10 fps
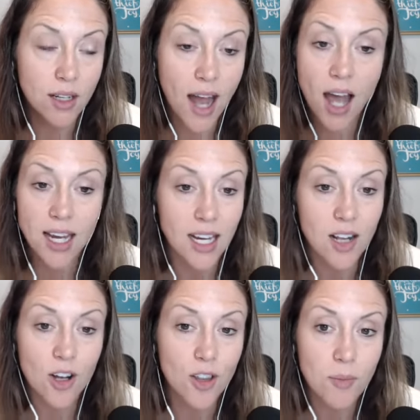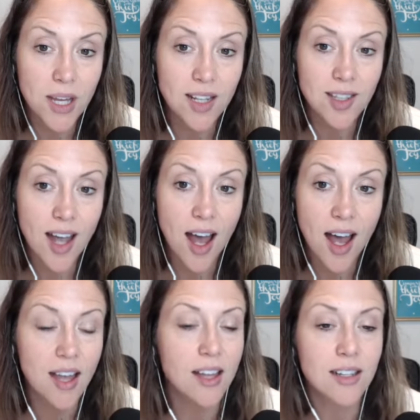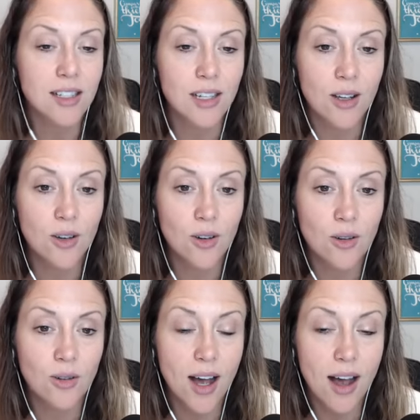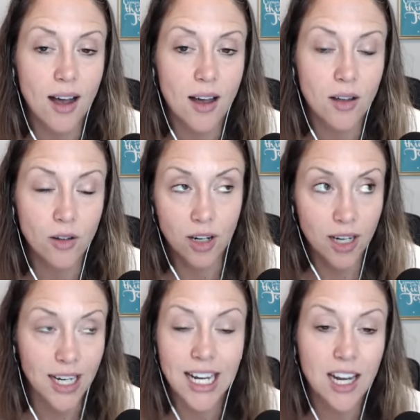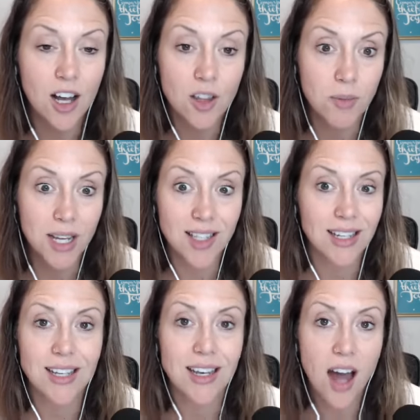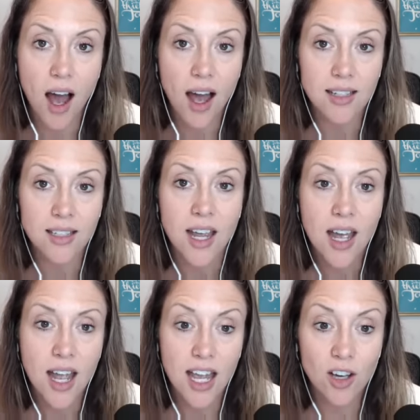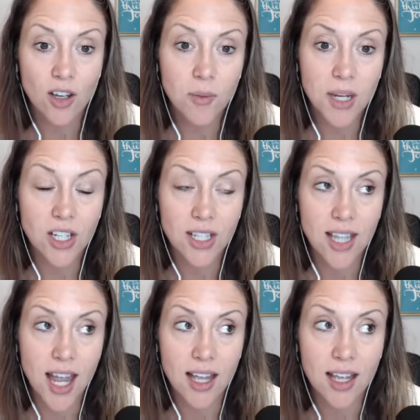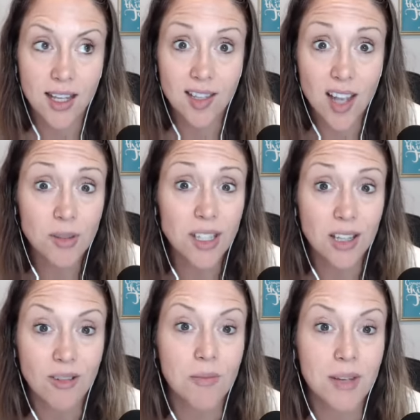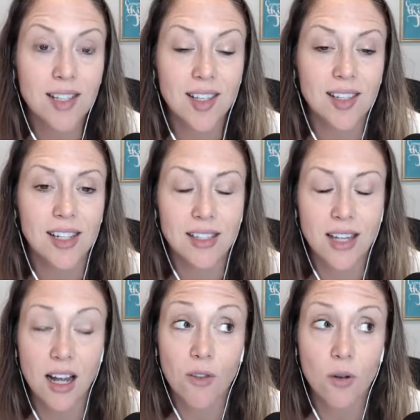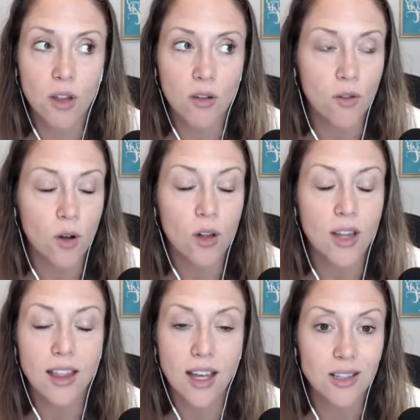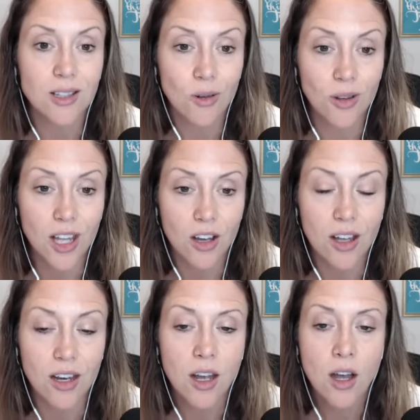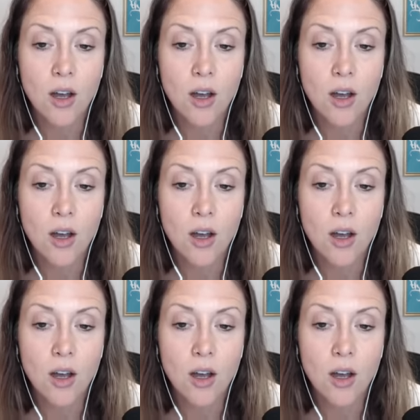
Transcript: not eating all the pizza to uh, or, or eating all the pizza to not it could be just like he stops at three pieces and he's like i feel really full like that's totally good